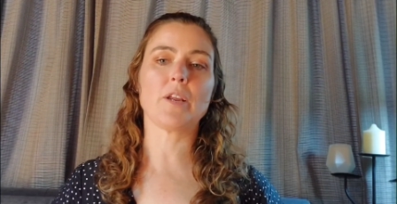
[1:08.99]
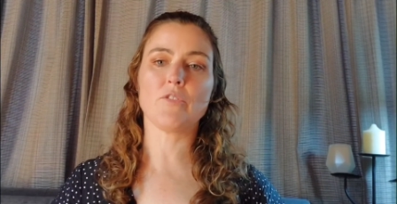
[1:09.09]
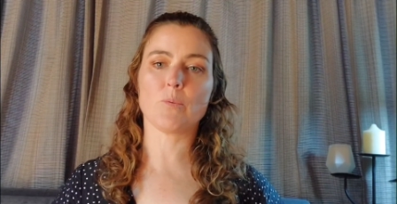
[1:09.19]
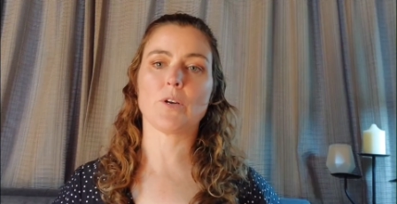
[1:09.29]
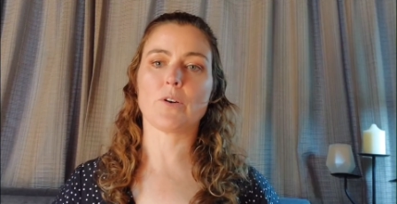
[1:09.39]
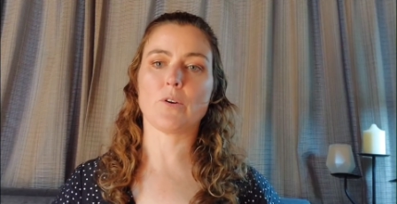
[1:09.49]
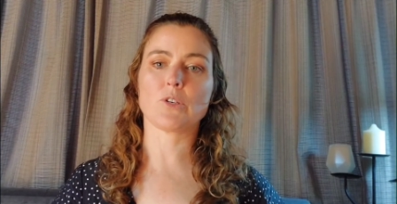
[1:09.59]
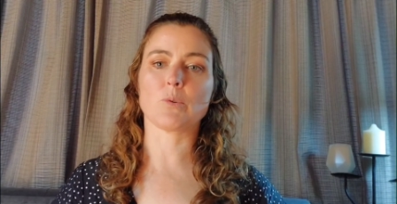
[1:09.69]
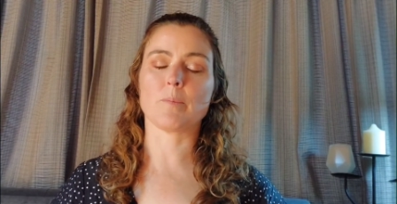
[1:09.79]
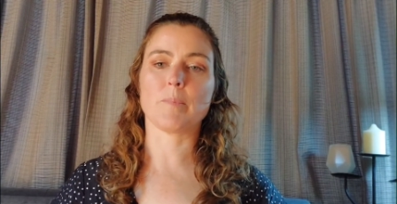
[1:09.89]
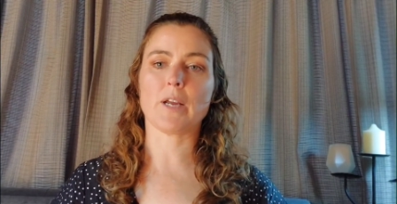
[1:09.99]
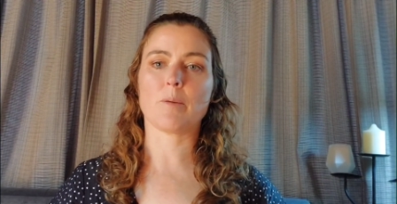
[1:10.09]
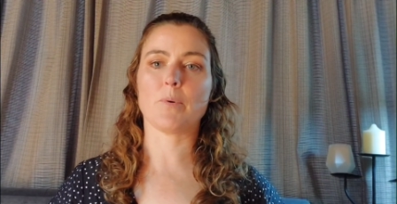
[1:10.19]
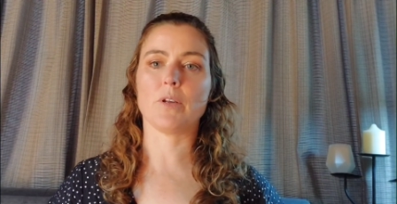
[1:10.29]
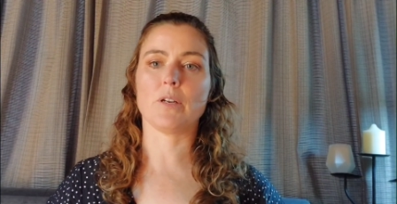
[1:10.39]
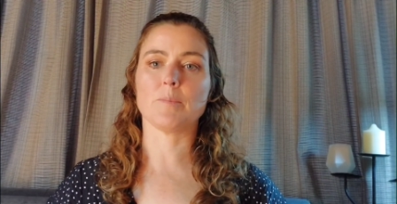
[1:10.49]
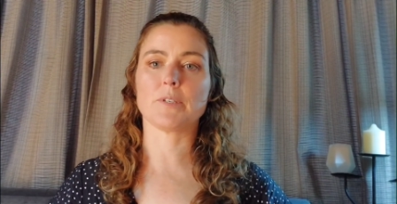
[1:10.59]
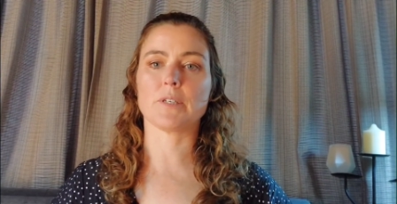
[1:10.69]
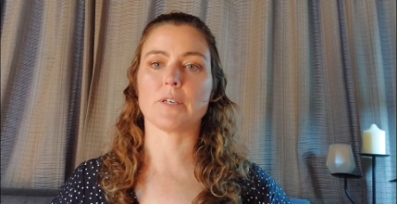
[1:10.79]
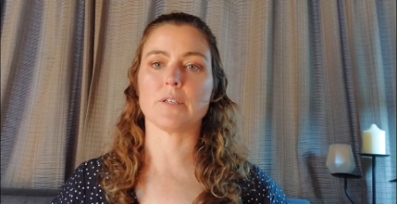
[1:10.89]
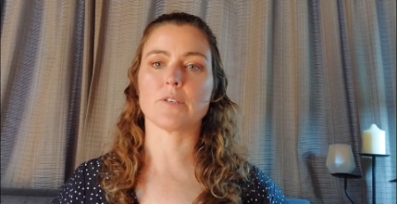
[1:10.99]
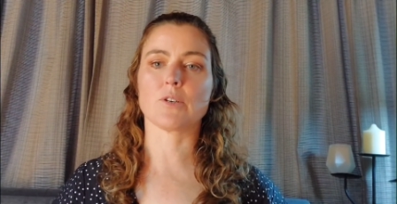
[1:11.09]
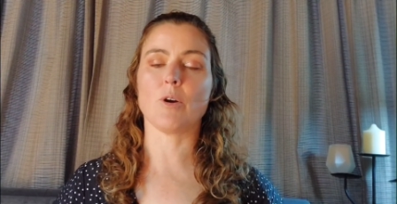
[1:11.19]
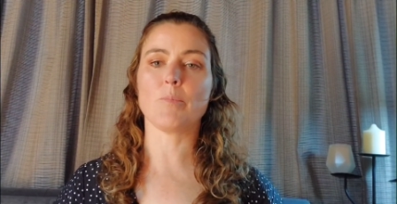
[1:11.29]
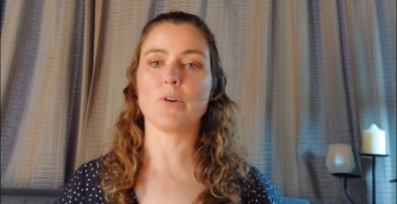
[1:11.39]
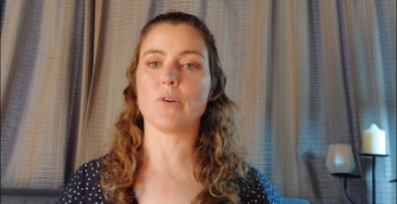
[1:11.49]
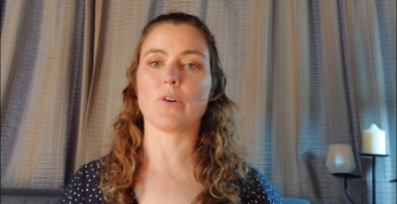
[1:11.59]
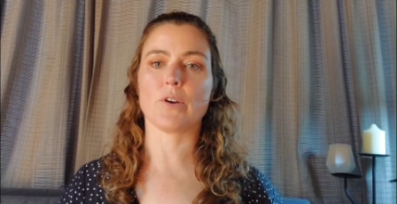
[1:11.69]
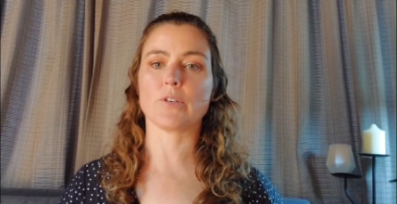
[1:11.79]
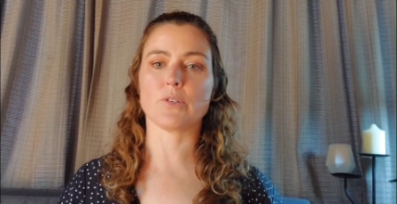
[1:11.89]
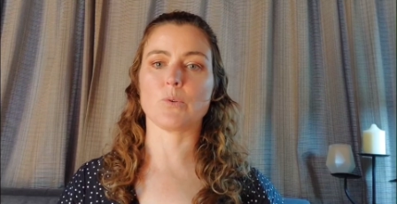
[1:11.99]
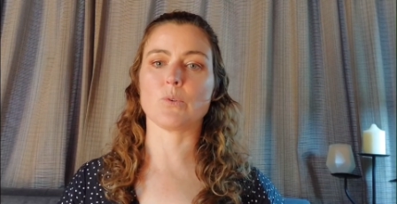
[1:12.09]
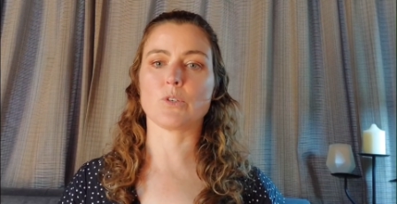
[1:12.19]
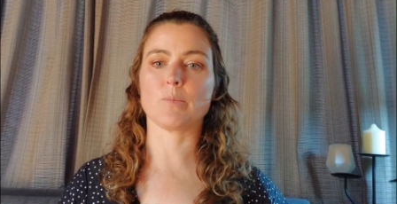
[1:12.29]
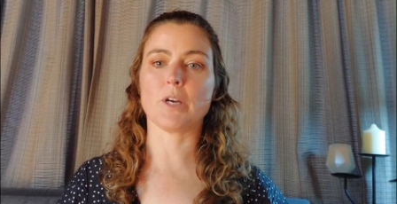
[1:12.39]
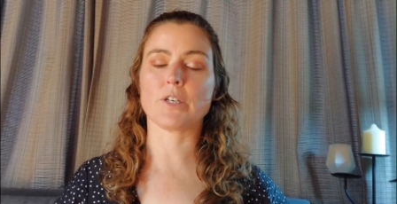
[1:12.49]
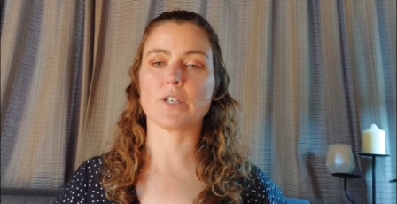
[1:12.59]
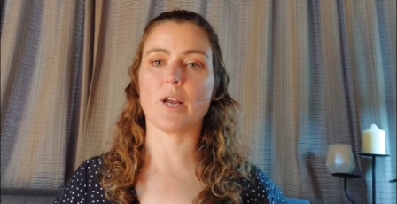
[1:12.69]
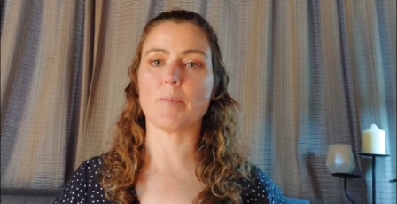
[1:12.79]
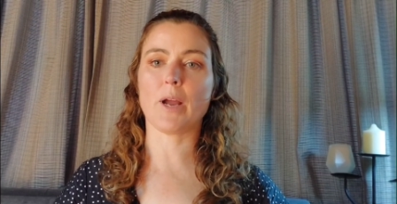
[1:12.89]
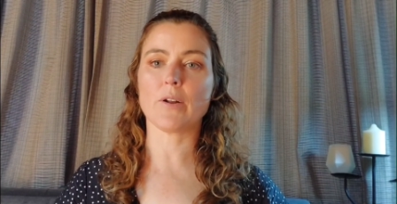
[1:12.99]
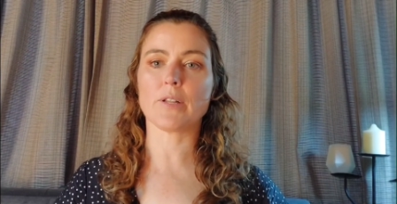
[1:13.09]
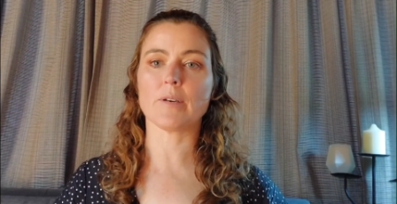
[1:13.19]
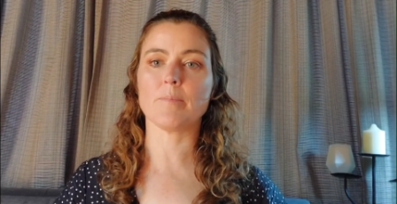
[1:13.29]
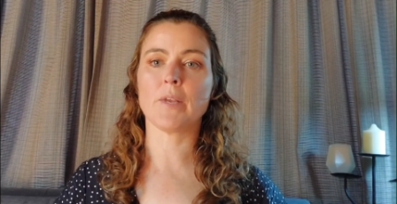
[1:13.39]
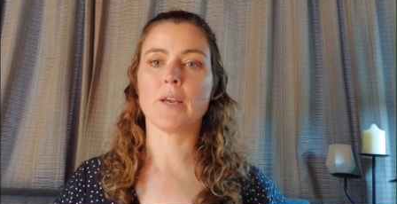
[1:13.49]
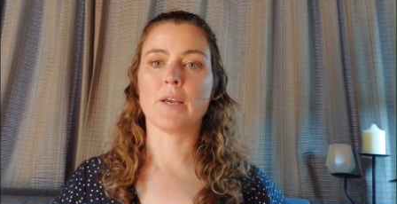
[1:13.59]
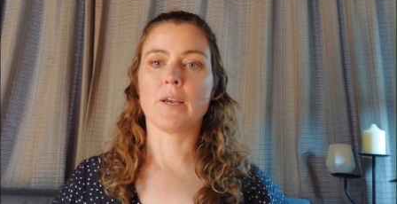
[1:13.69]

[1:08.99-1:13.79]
Everyone knows what a MAC bullet lipstick is, so I'm not going to talk too much about them.